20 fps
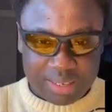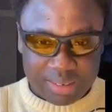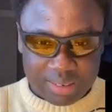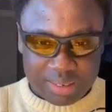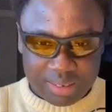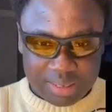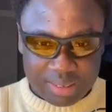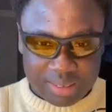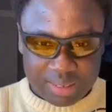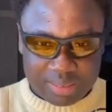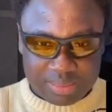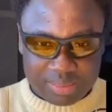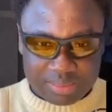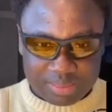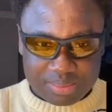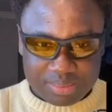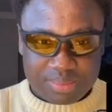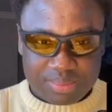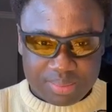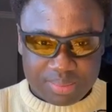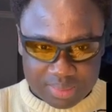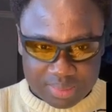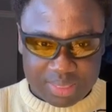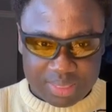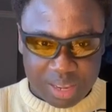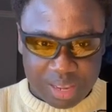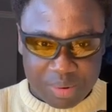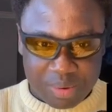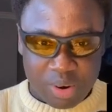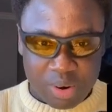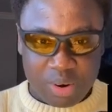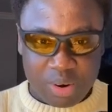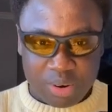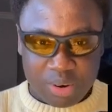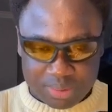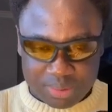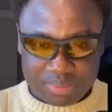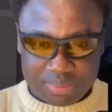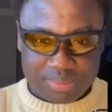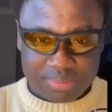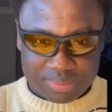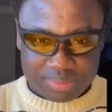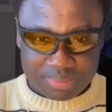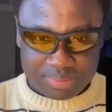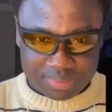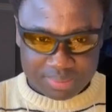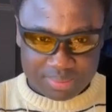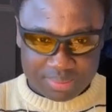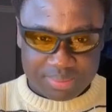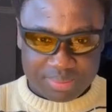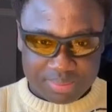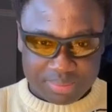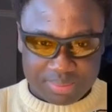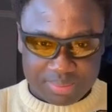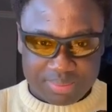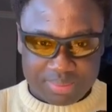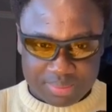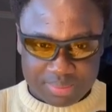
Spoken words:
Mpa chee. Thank you.